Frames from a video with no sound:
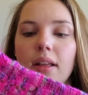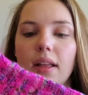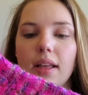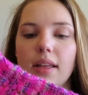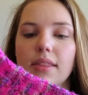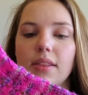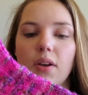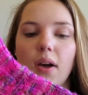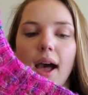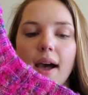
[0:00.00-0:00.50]

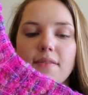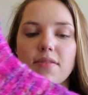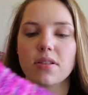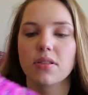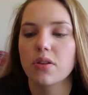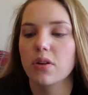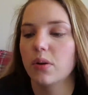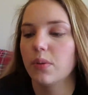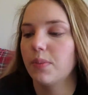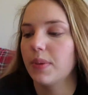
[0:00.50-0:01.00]
and they'll have a
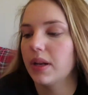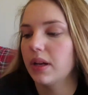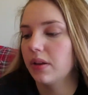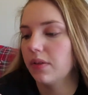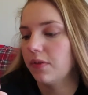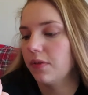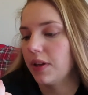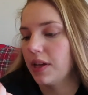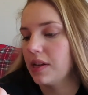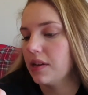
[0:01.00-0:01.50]
little bit
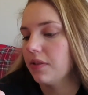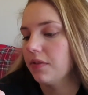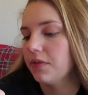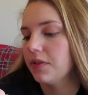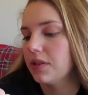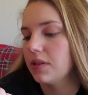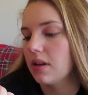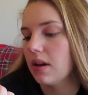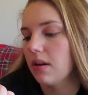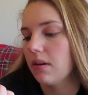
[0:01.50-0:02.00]
of give,
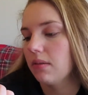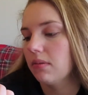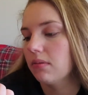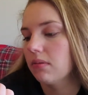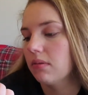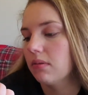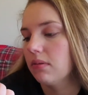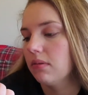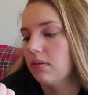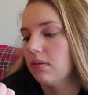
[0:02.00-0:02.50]
so
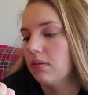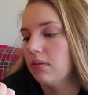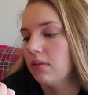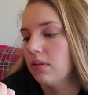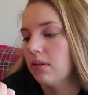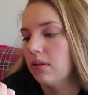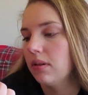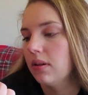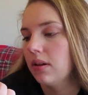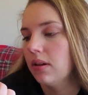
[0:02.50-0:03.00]

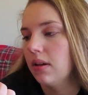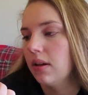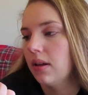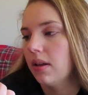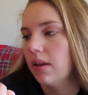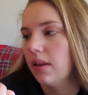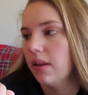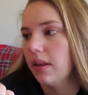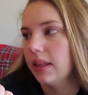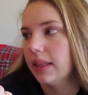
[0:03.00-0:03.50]

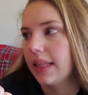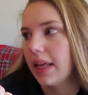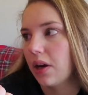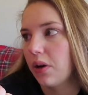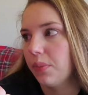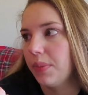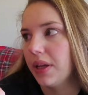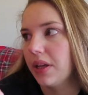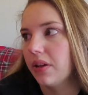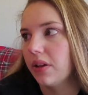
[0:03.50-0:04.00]

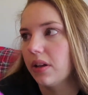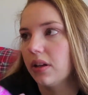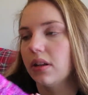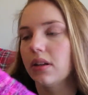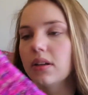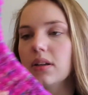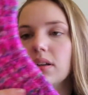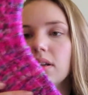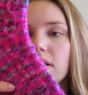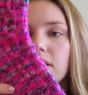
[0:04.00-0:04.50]
that'll be good.
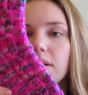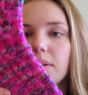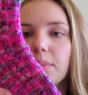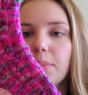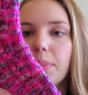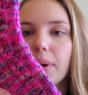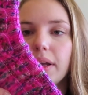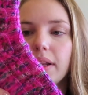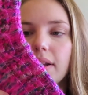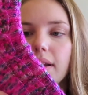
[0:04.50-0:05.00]

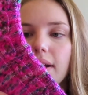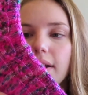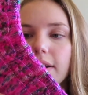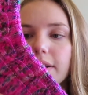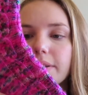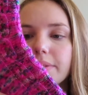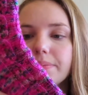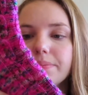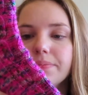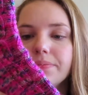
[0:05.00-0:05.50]
But
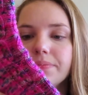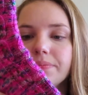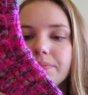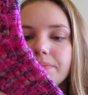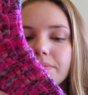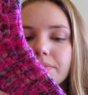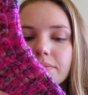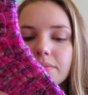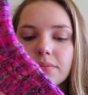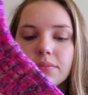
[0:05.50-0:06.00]

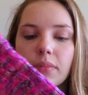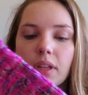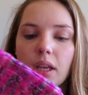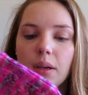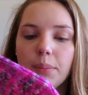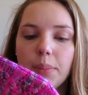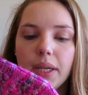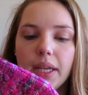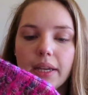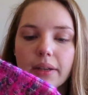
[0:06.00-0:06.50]

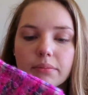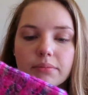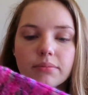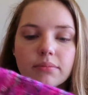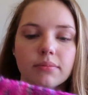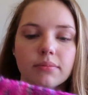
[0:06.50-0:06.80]
yeah.